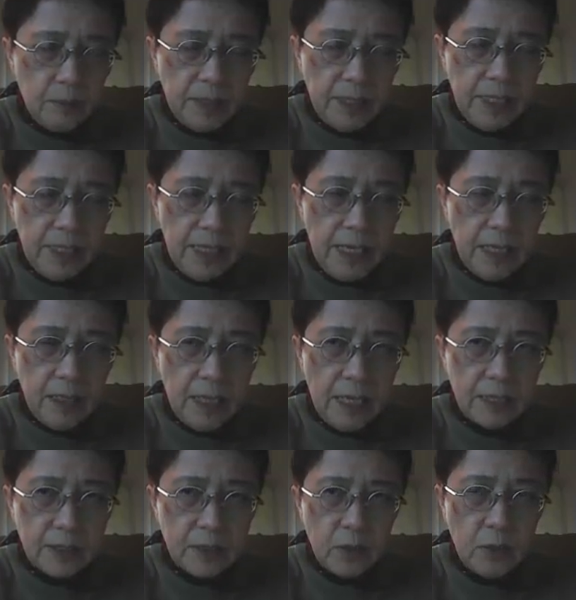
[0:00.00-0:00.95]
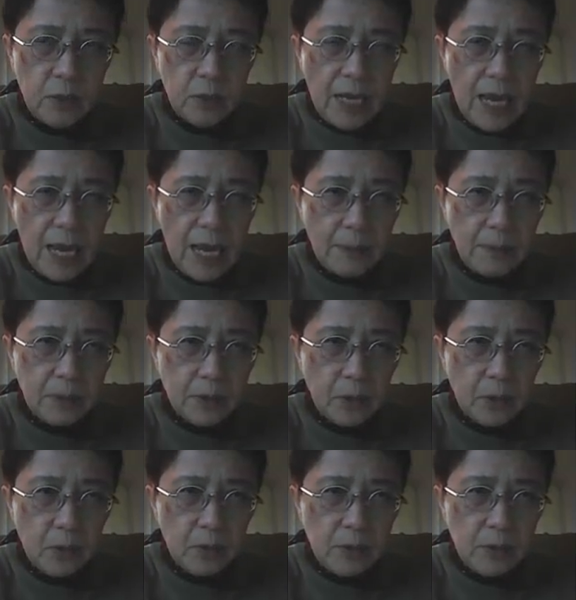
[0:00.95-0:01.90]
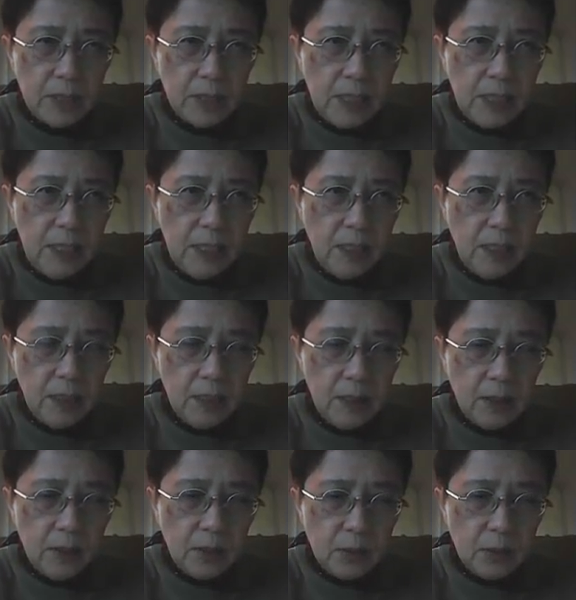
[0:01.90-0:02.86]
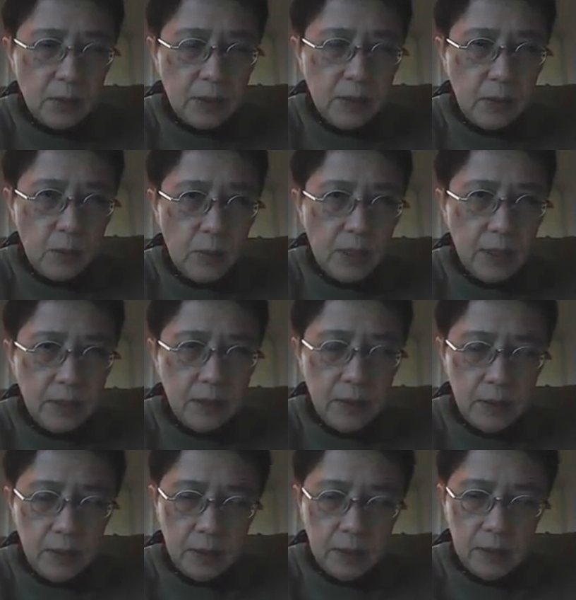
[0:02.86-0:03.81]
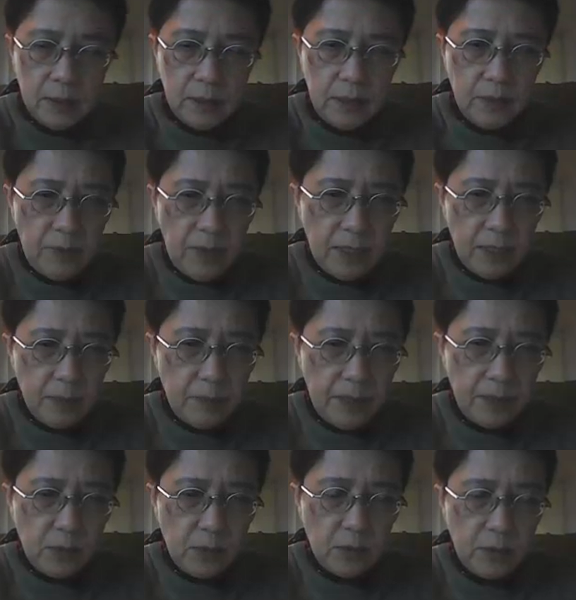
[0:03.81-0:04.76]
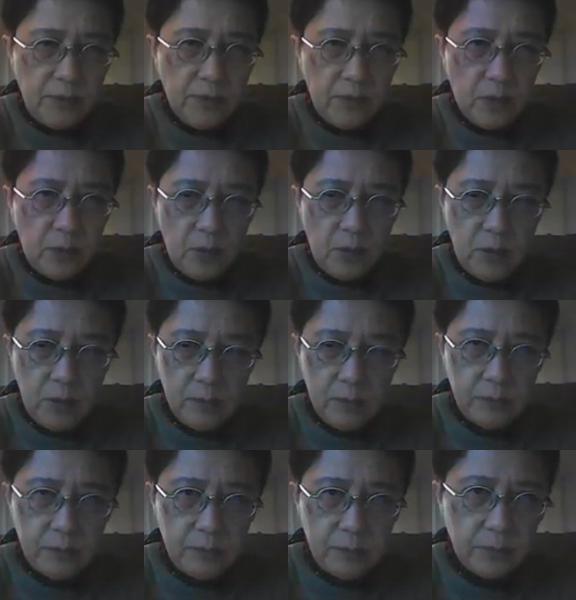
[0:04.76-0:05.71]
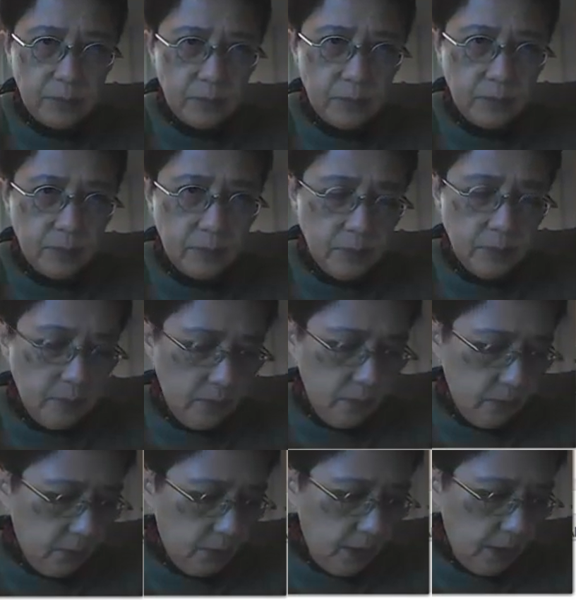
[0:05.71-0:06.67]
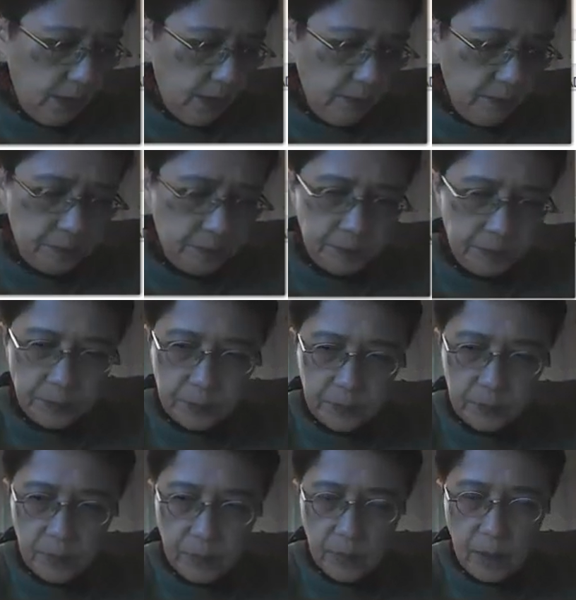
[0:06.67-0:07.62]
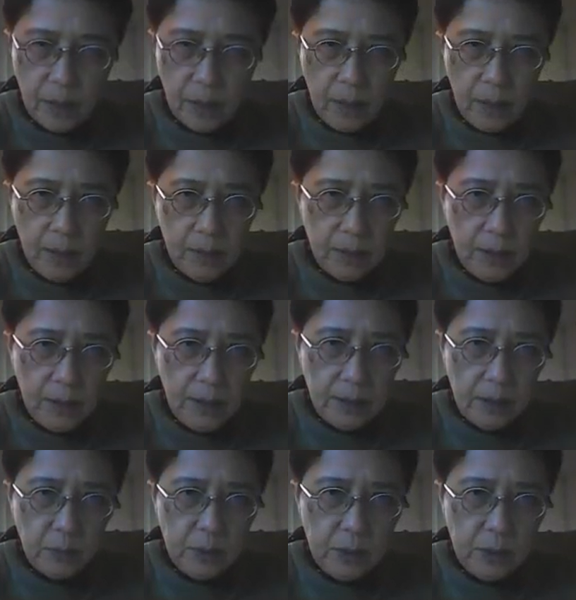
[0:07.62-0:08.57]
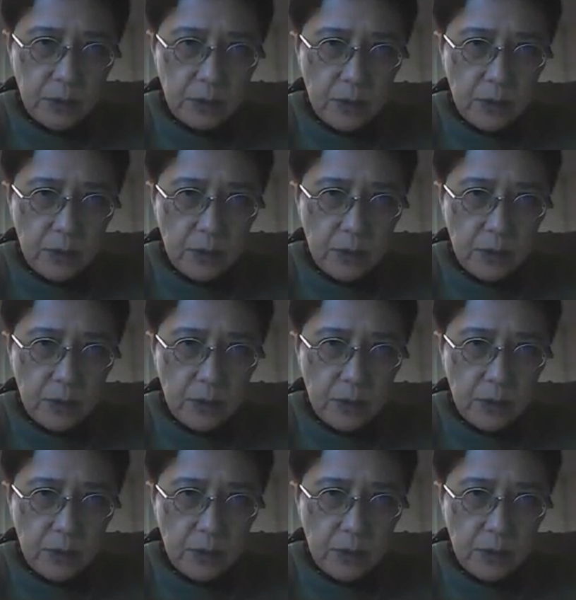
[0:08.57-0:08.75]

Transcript: Medicare has no cap, so D21 divided by 24. Okay, and then we